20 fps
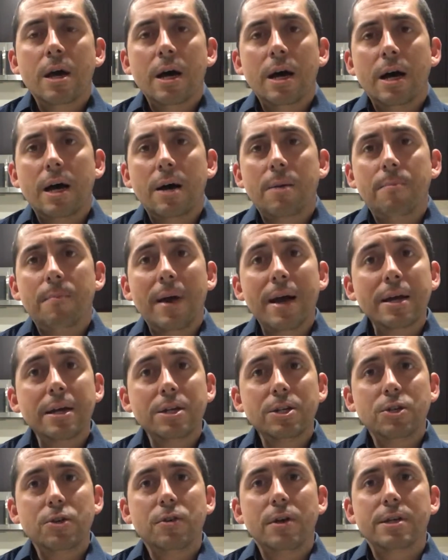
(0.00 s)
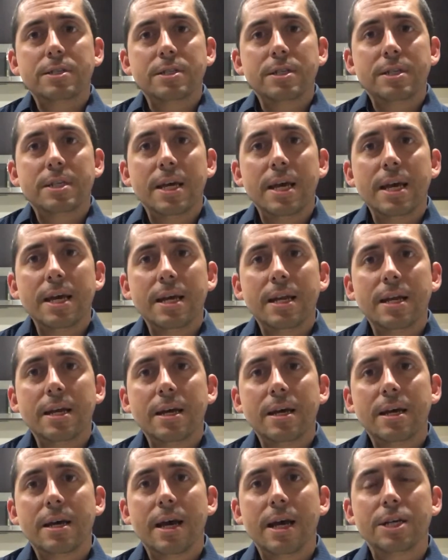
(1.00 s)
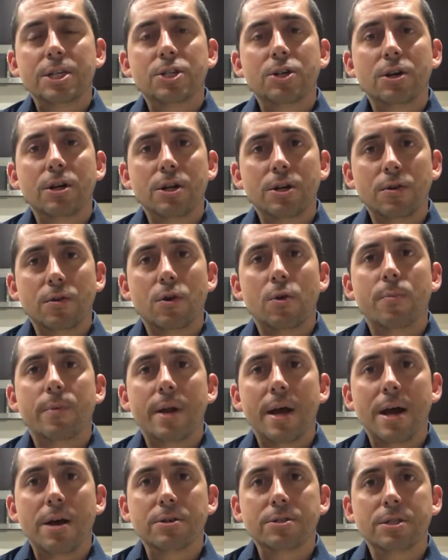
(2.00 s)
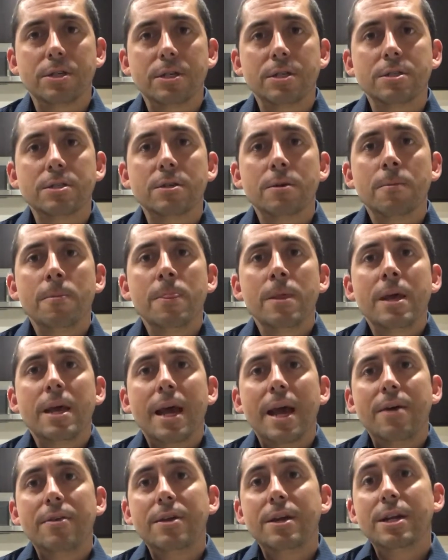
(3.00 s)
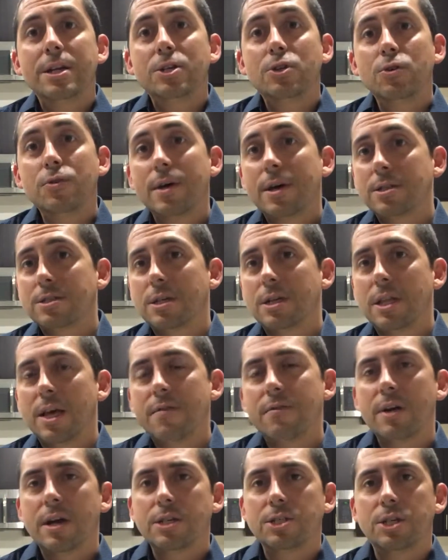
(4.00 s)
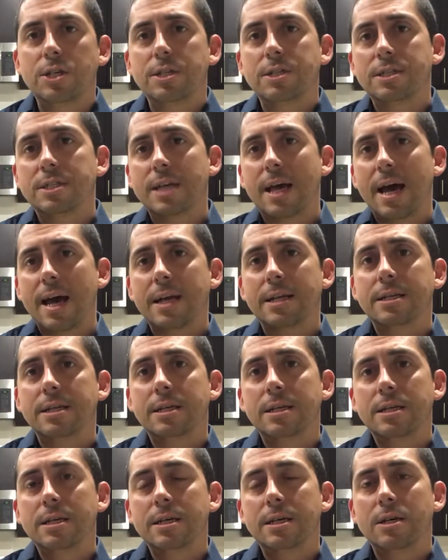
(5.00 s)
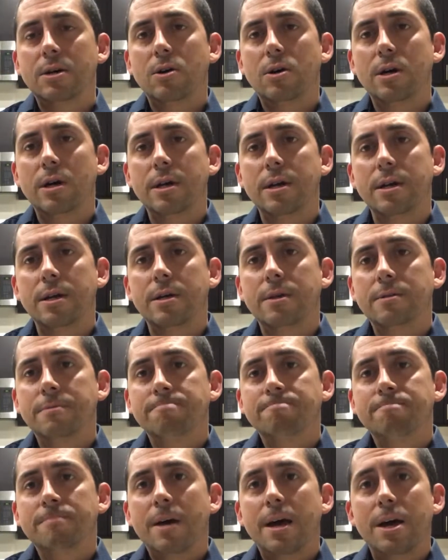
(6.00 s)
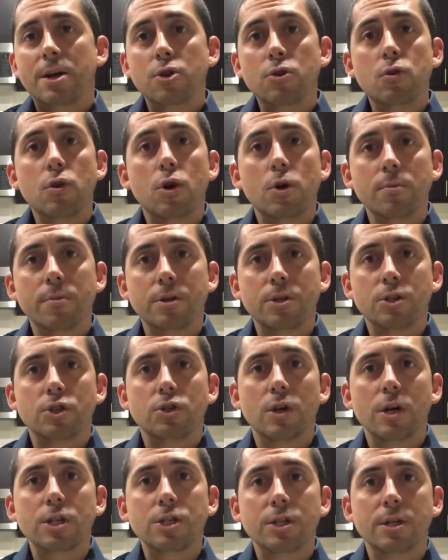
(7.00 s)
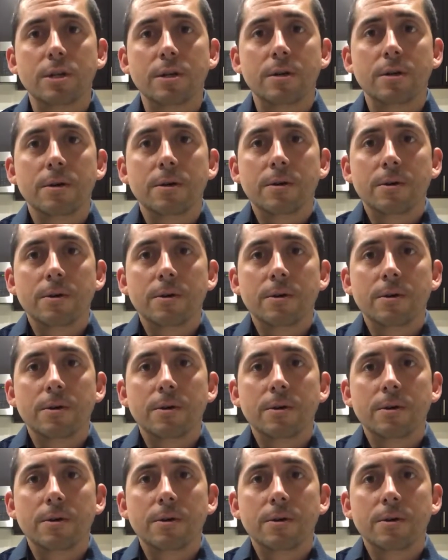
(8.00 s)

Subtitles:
Back in 2010, I started doing open houses, and then in 2011, I actually sat on a new home construction